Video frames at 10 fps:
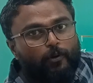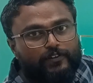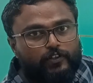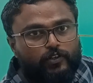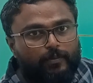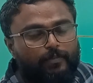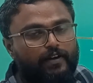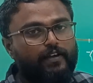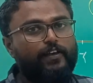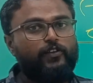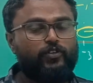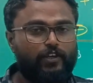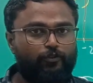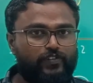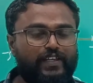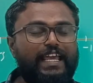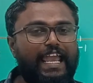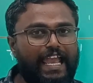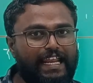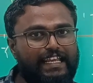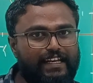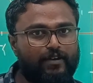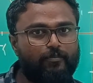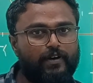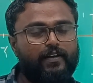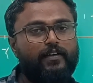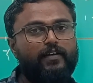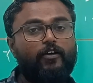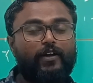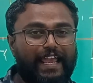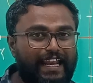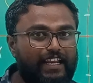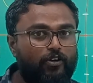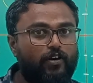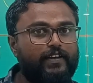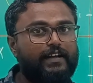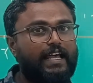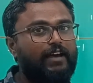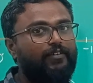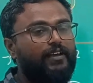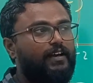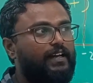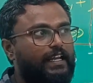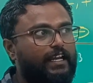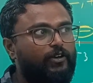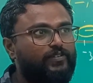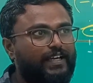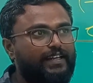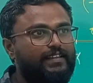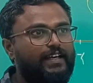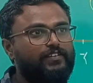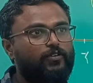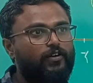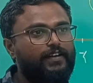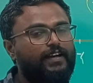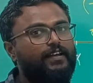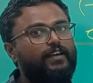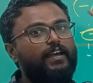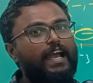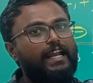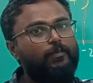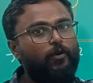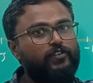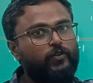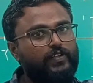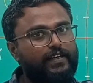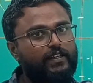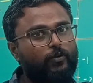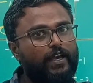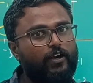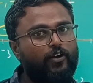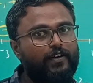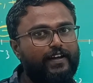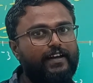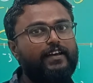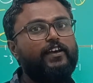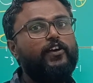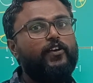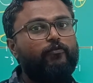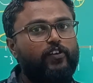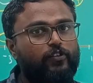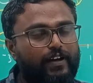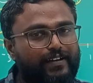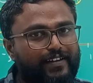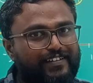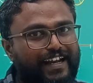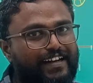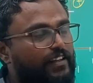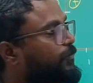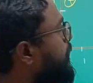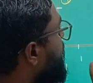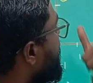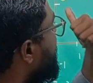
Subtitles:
positive number. So if you see any number or any coordinate having a negative sign in the x coordinate and a positive sign in the y coordinate, we should understand it is from